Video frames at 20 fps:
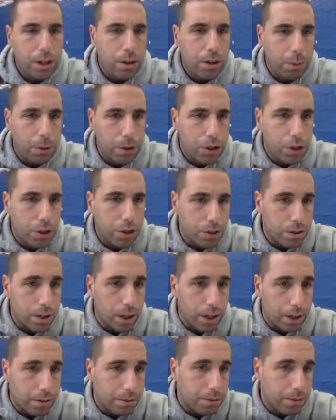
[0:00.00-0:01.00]
which is
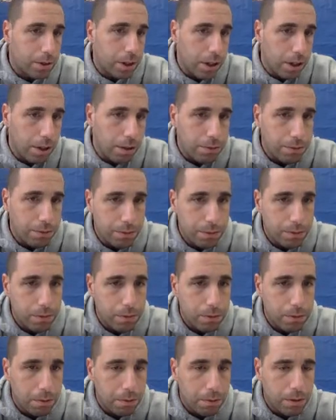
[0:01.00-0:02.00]
like,
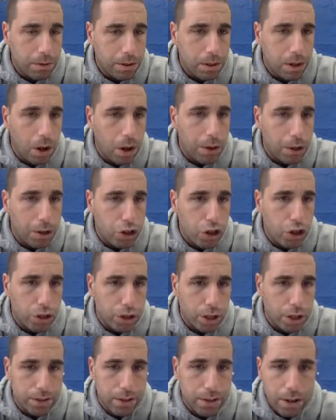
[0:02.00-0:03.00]
going to church
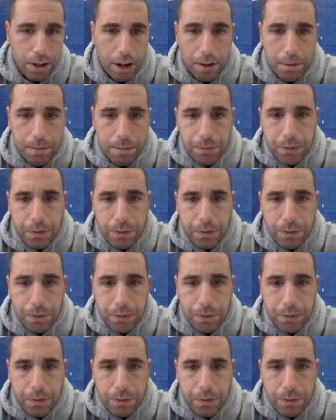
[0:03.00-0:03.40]
on Sunday.